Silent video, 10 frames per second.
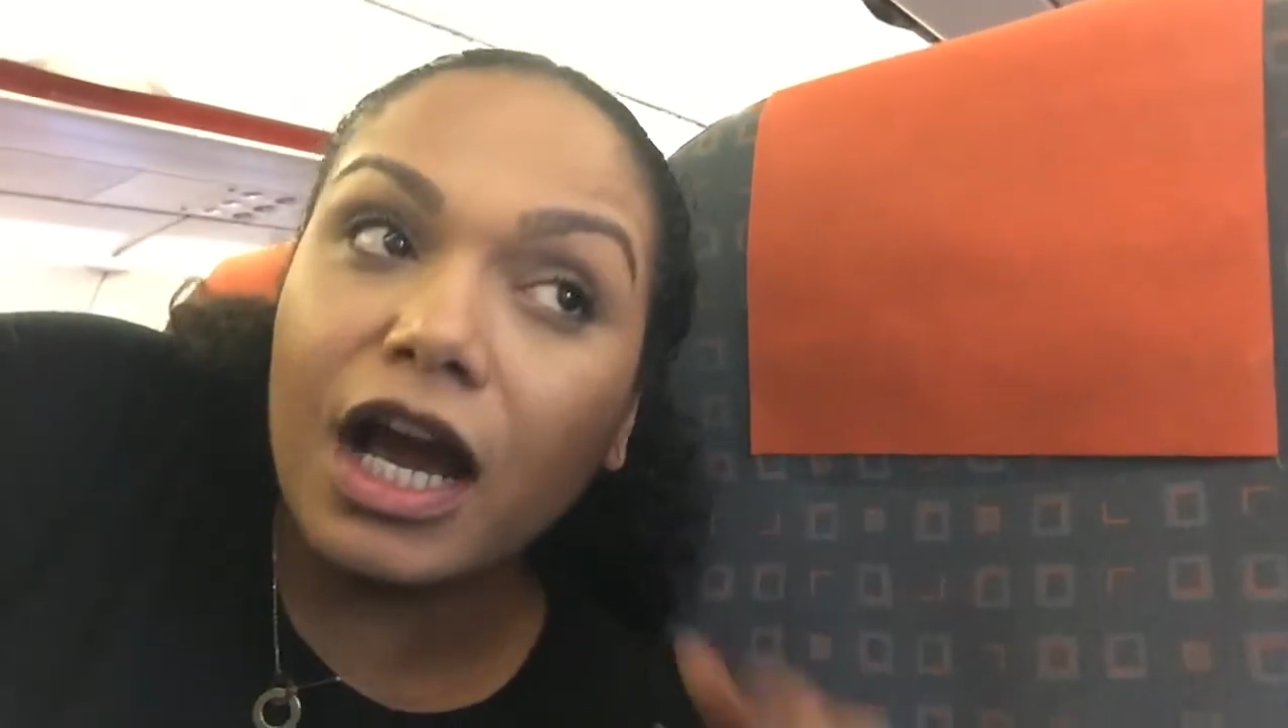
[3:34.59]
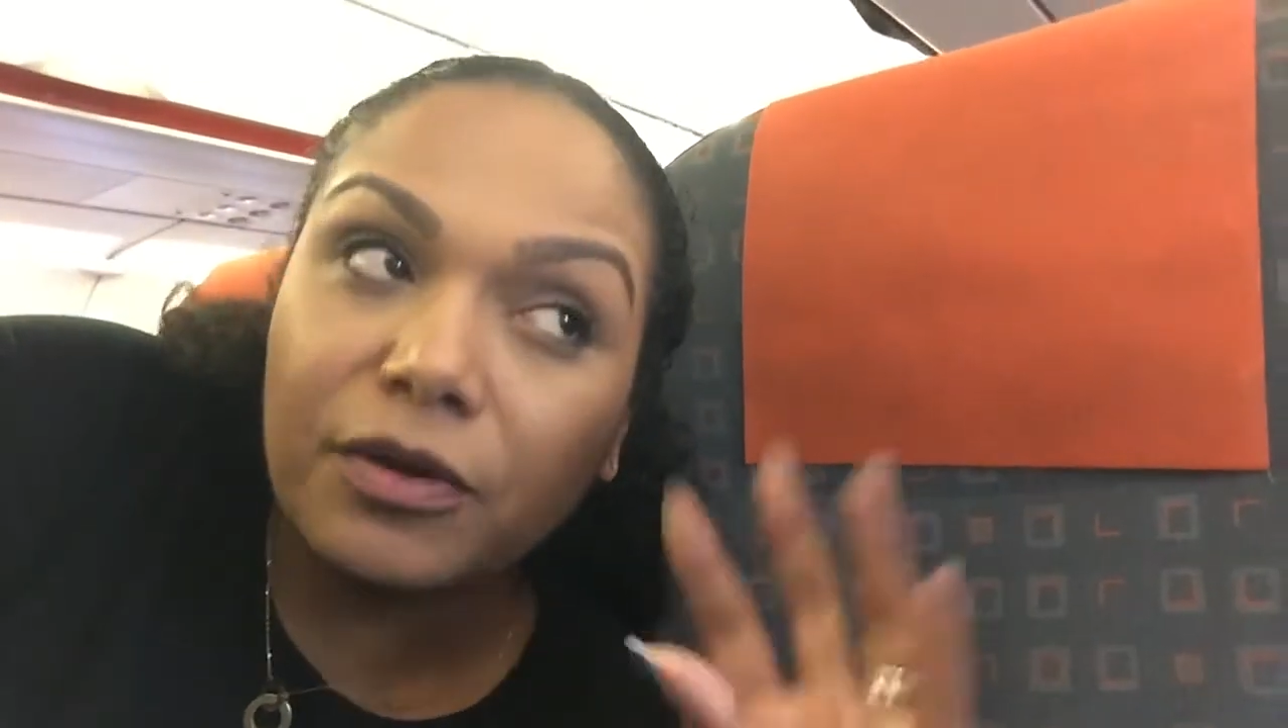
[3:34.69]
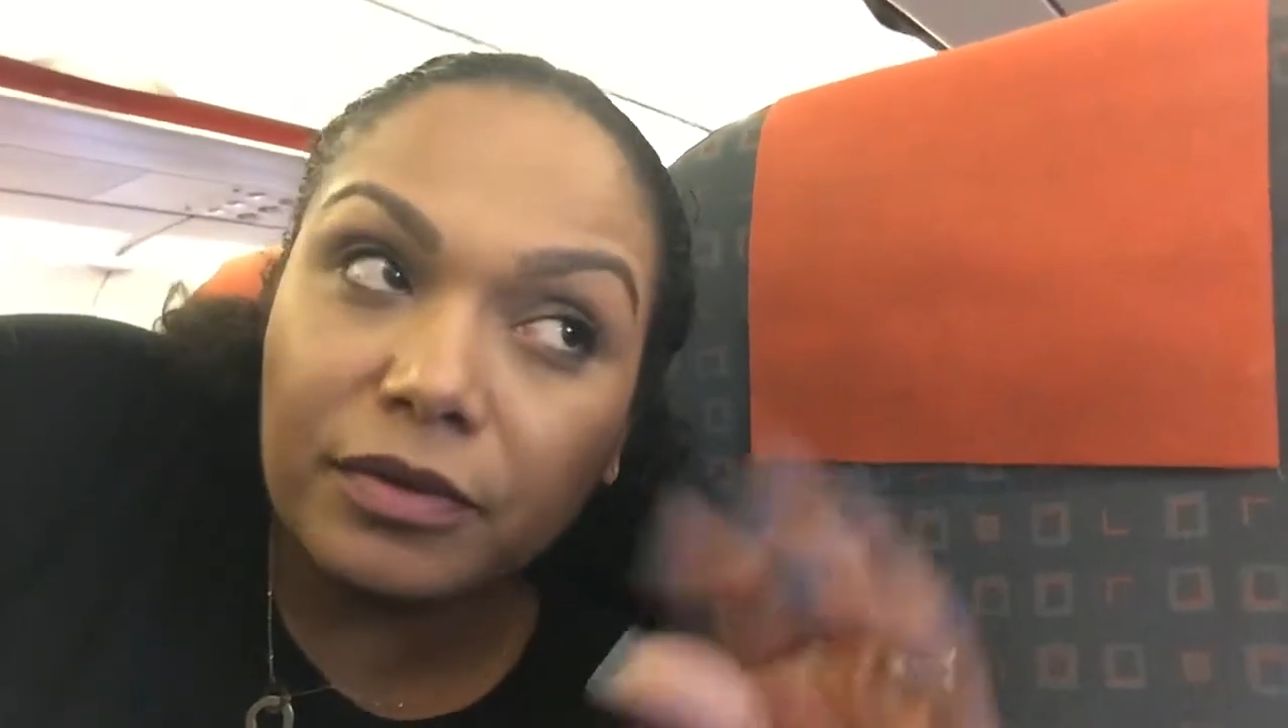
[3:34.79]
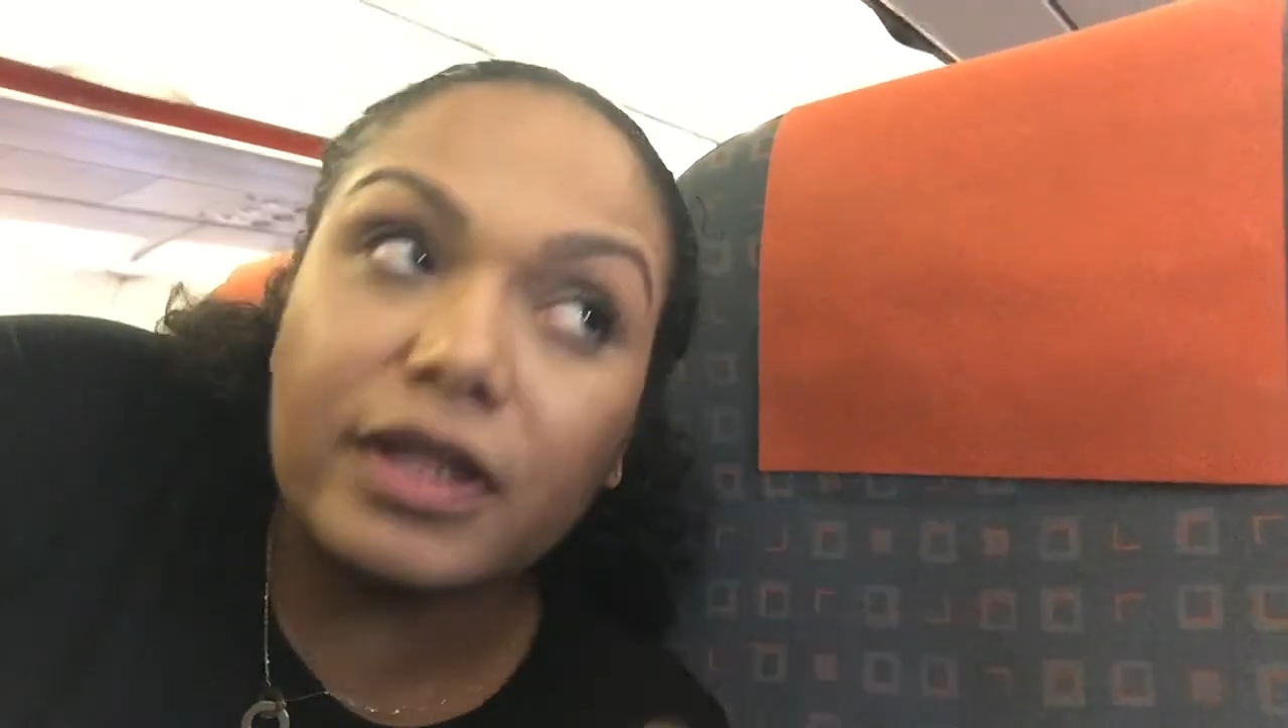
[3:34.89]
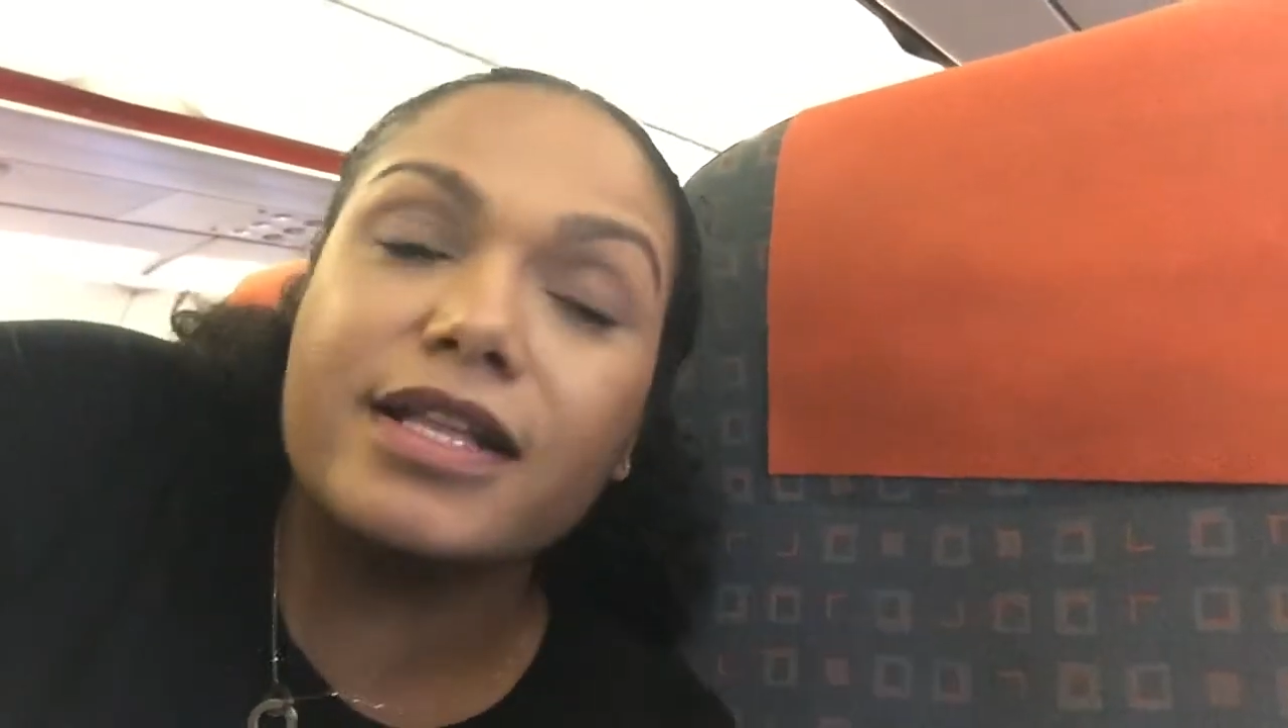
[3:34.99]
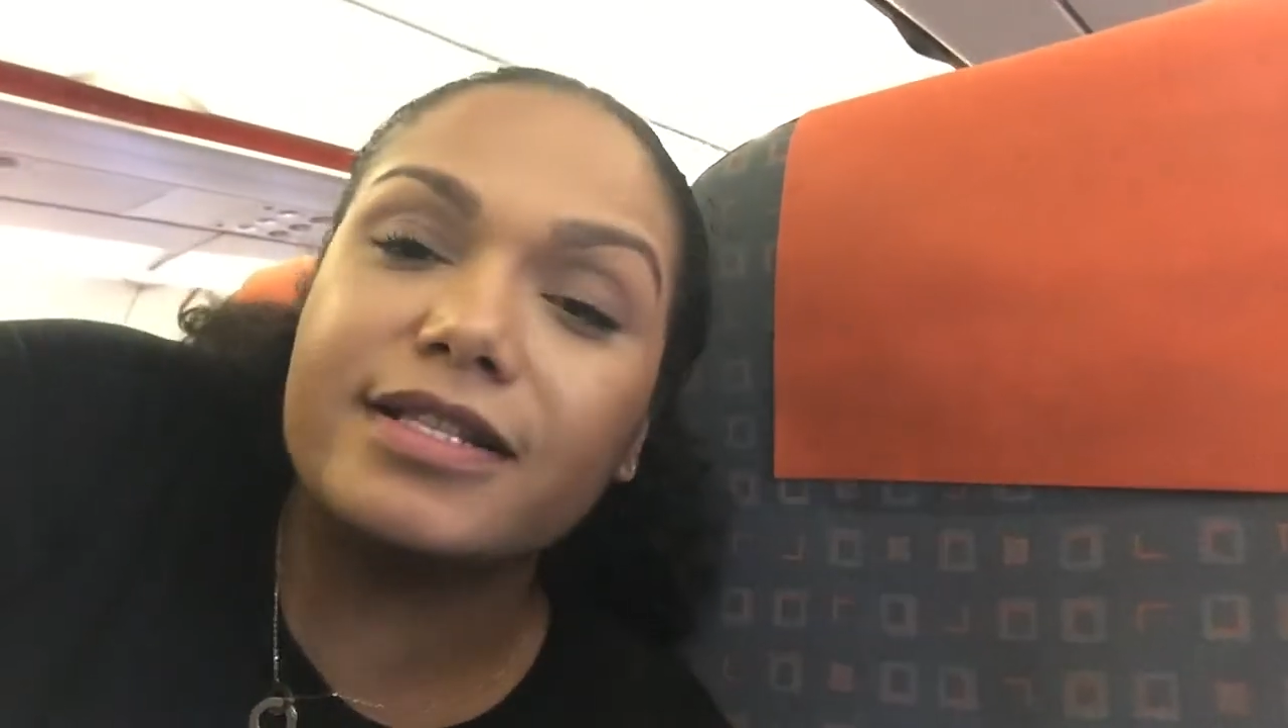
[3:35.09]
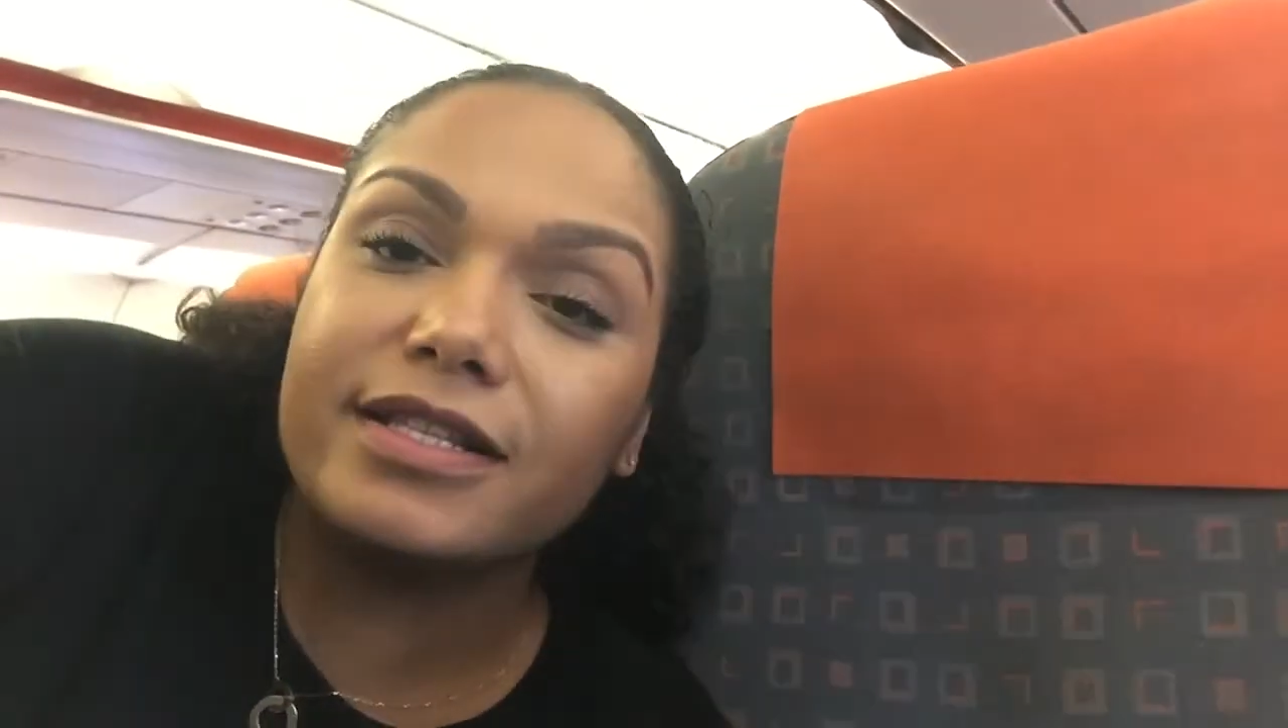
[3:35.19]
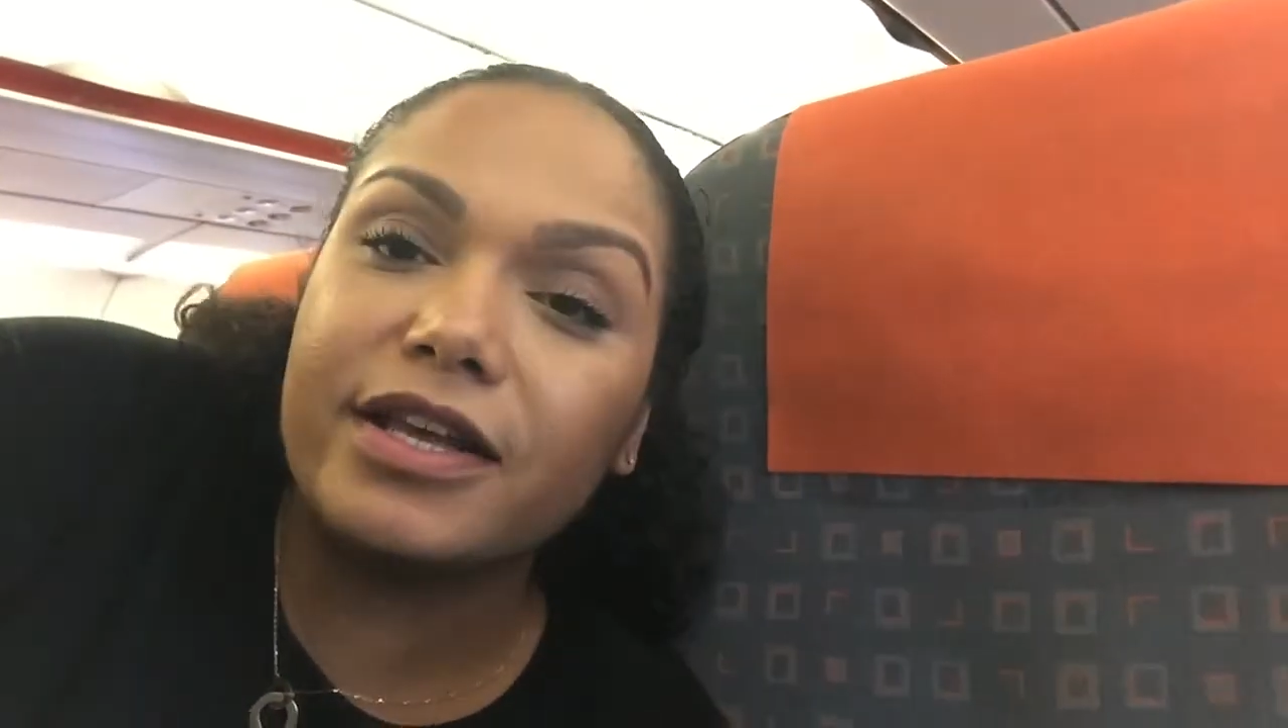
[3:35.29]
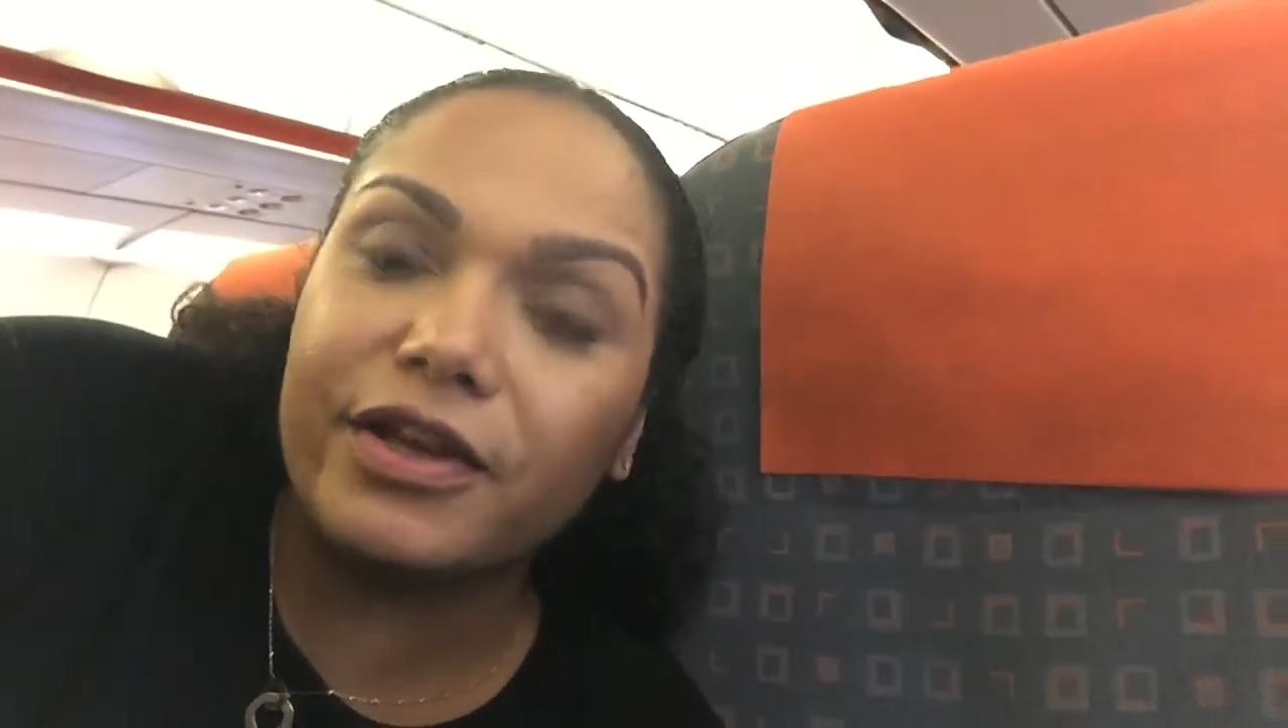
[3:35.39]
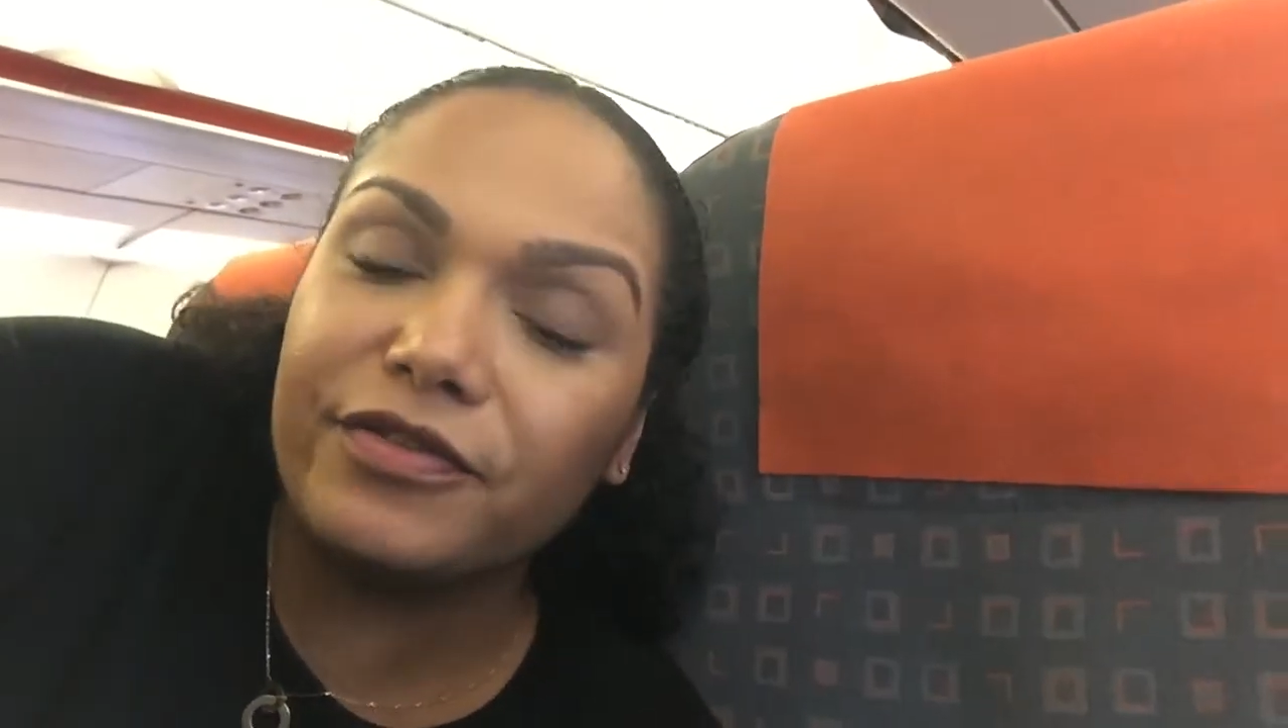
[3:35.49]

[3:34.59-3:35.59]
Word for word: I will insert